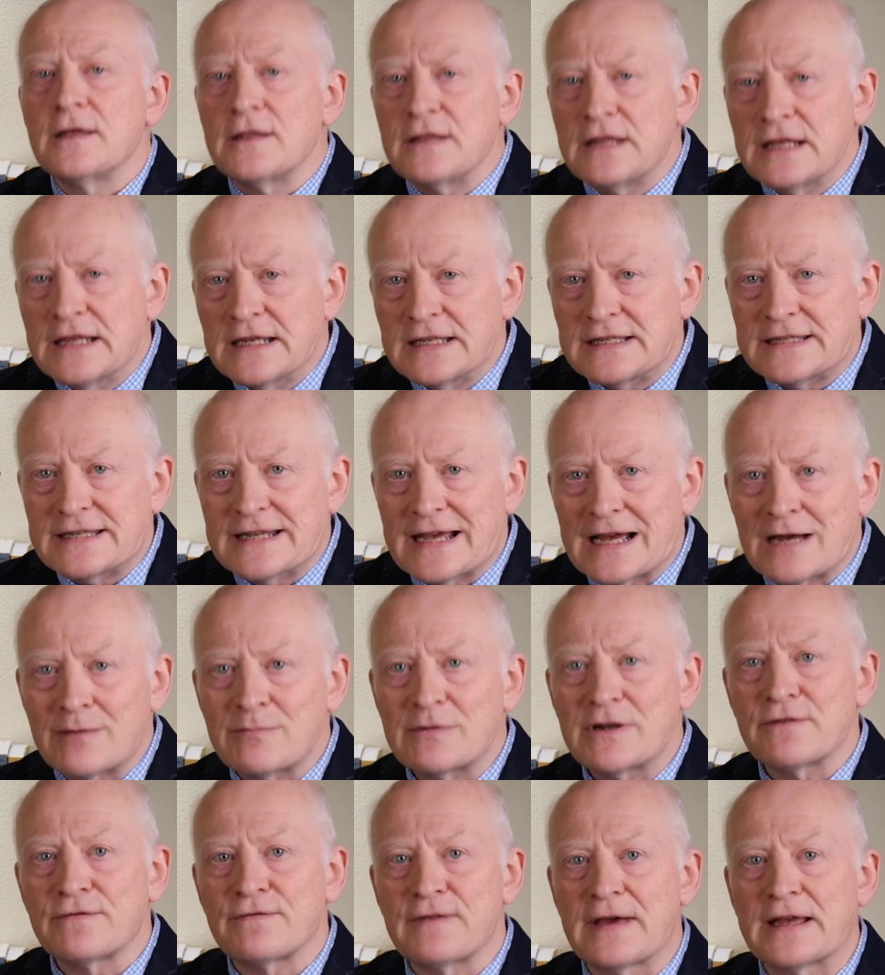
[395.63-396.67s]
The
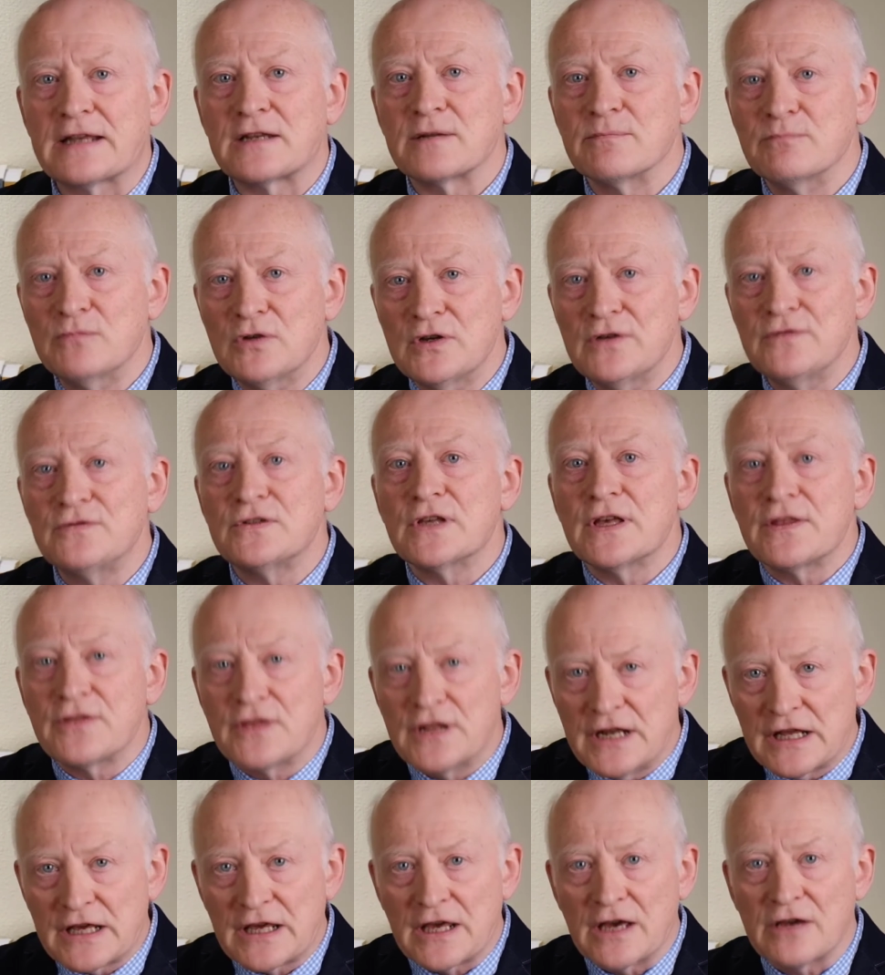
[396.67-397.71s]
endowment effect moves the
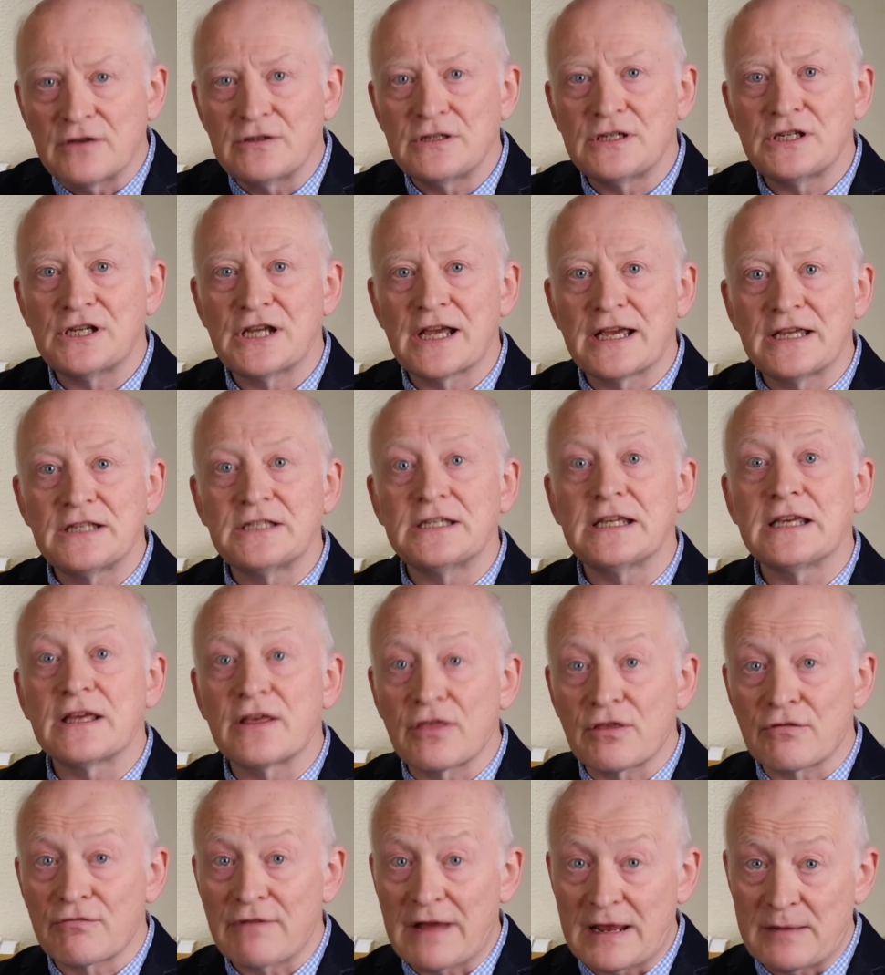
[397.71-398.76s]
negotiating
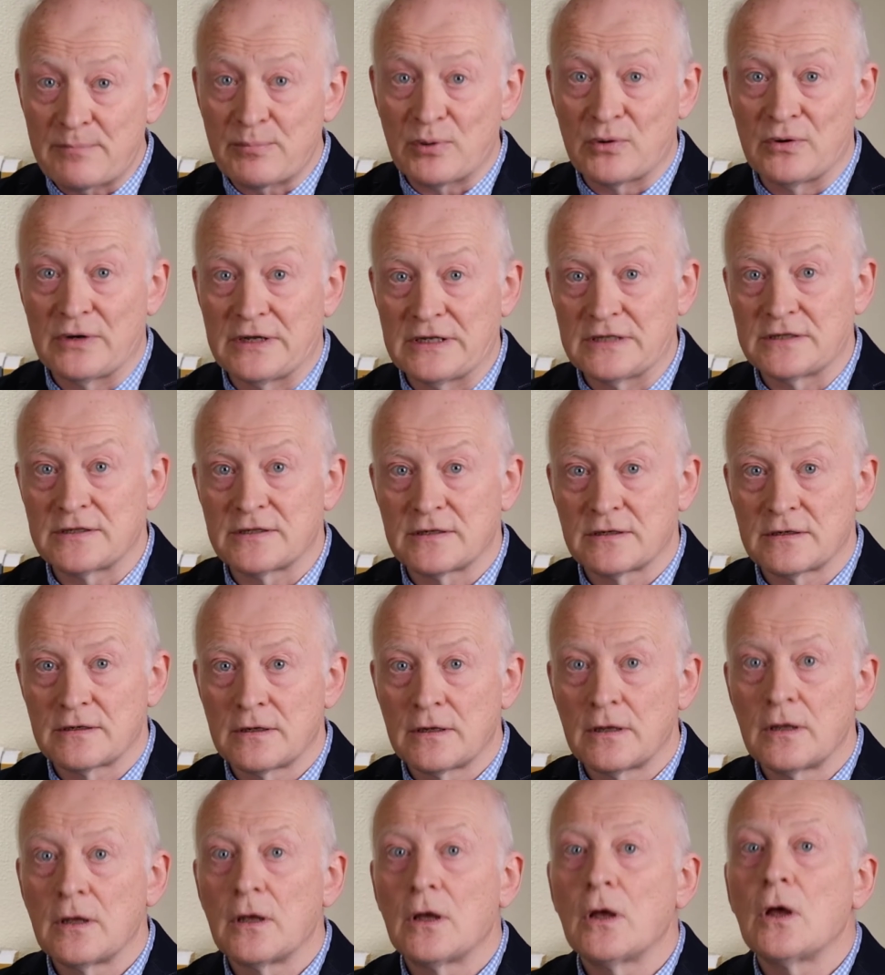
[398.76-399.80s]
threat point,
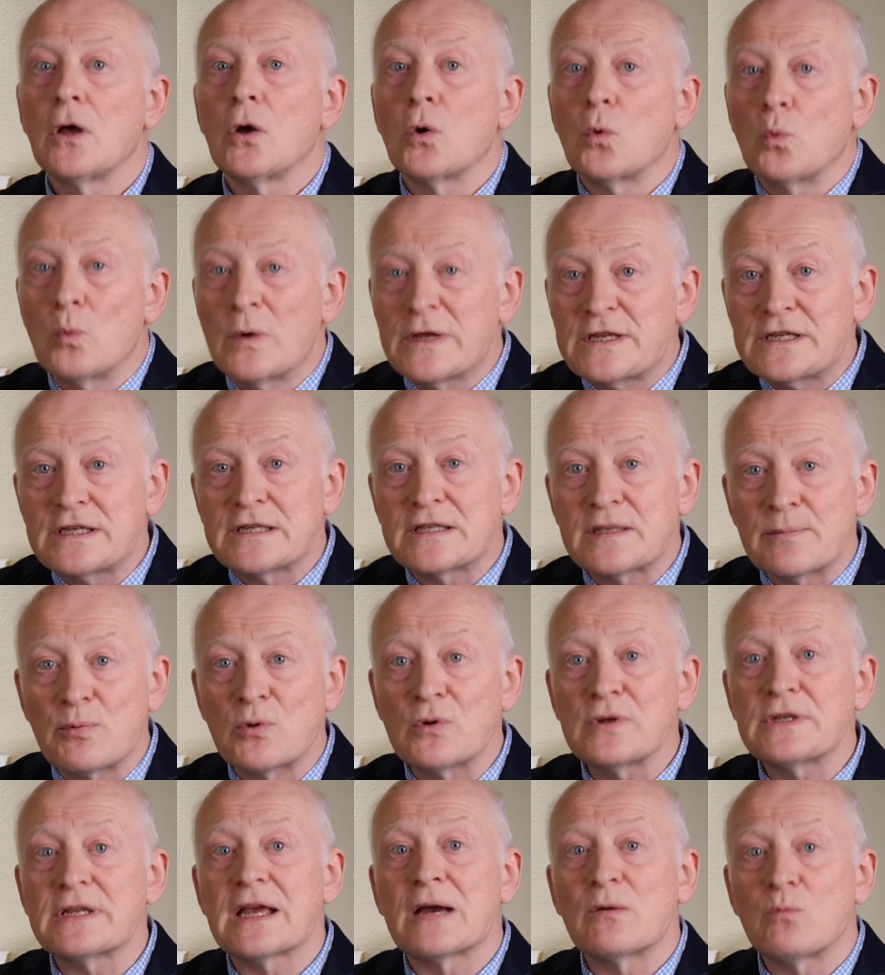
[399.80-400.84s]
which is the
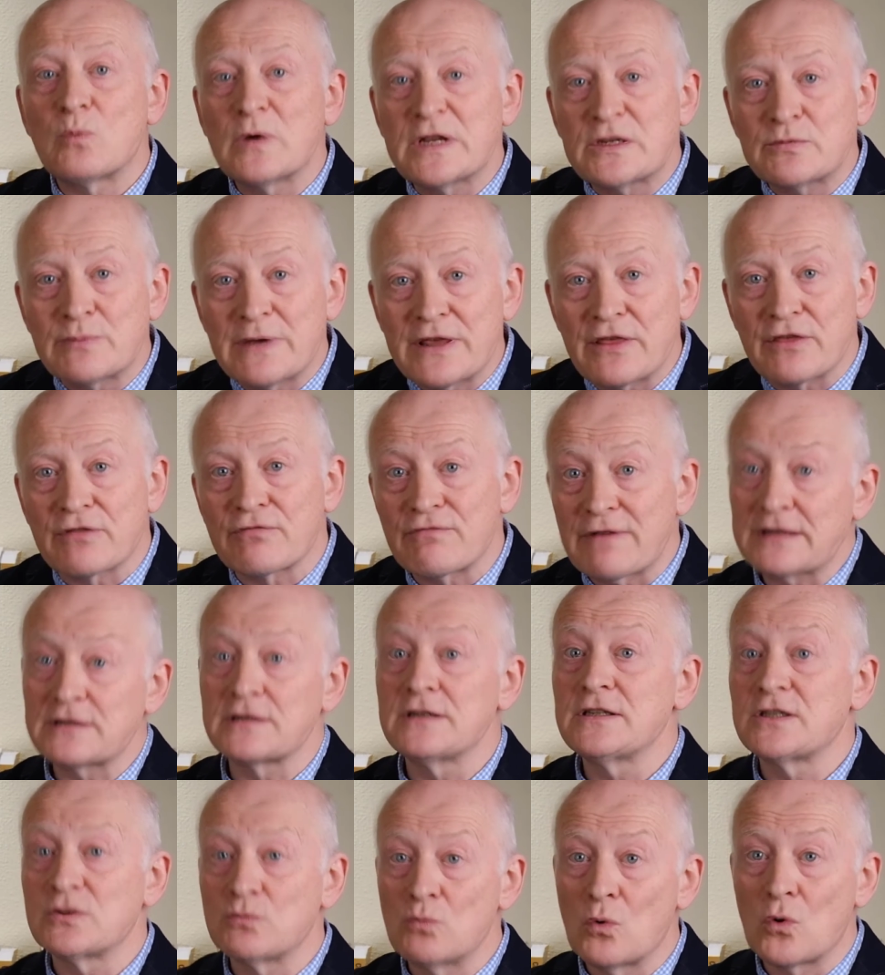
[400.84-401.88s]
point at which we
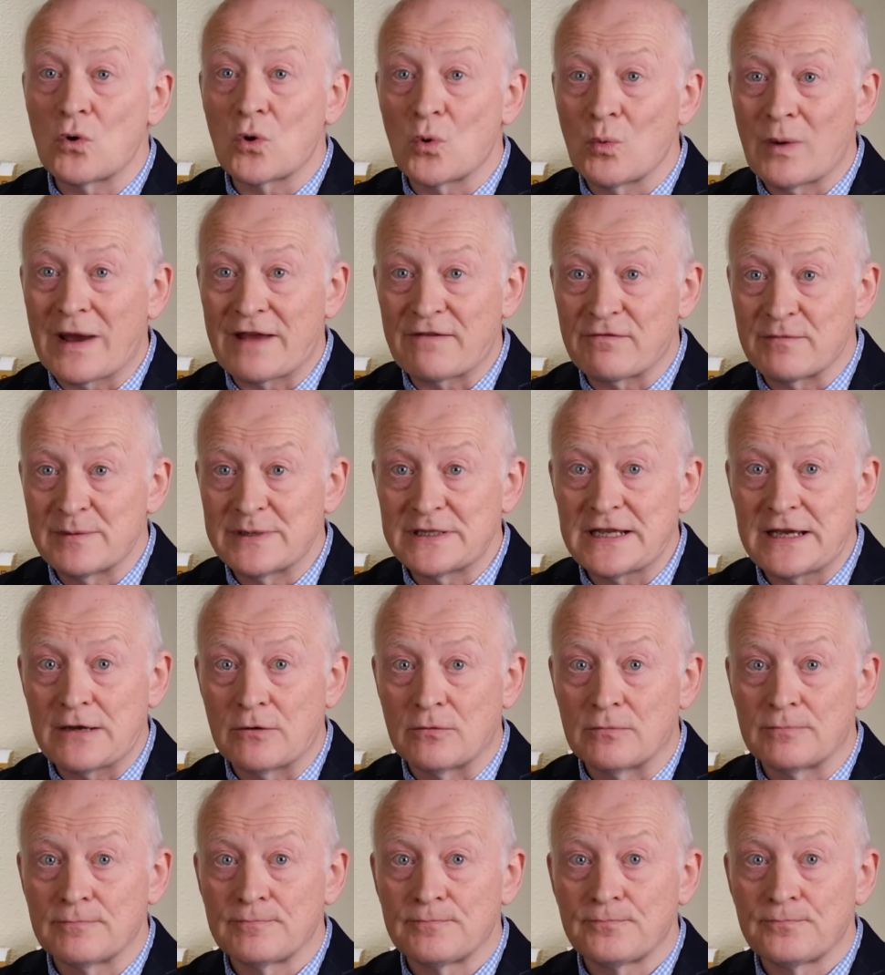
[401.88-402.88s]
threaten to walk away from a deal.